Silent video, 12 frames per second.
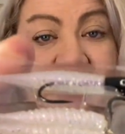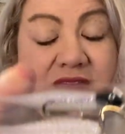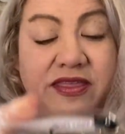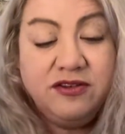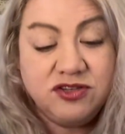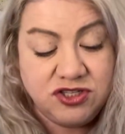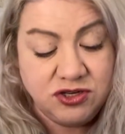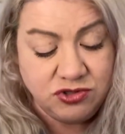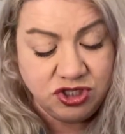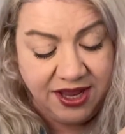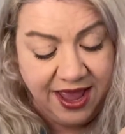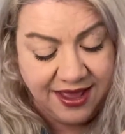There's 2
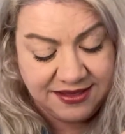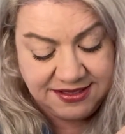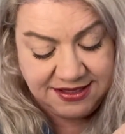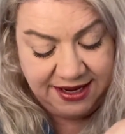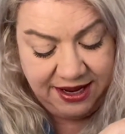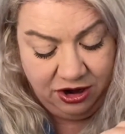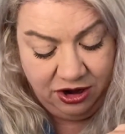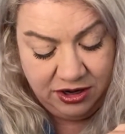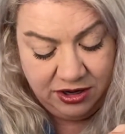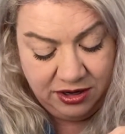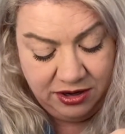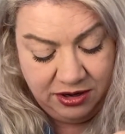jig heads in here.
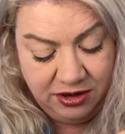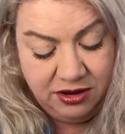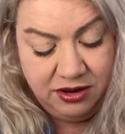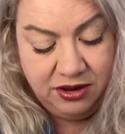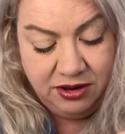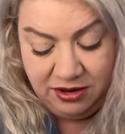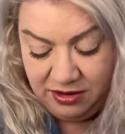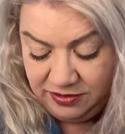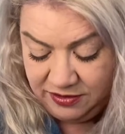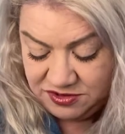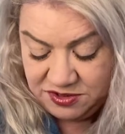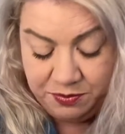
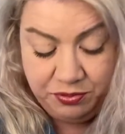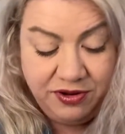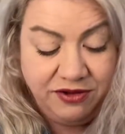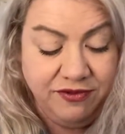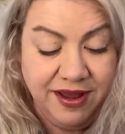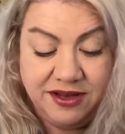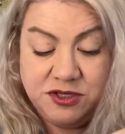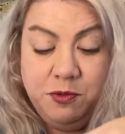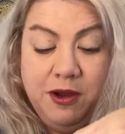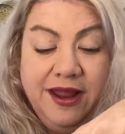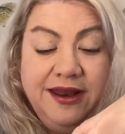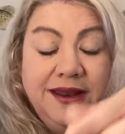There's a pre-rigged
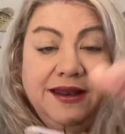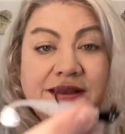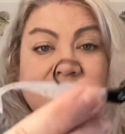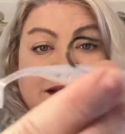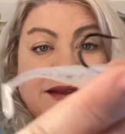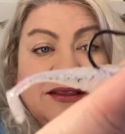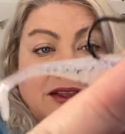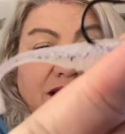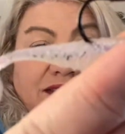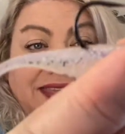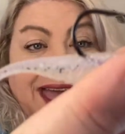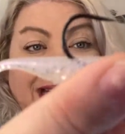one. Look
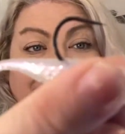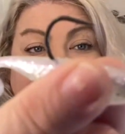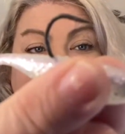at that.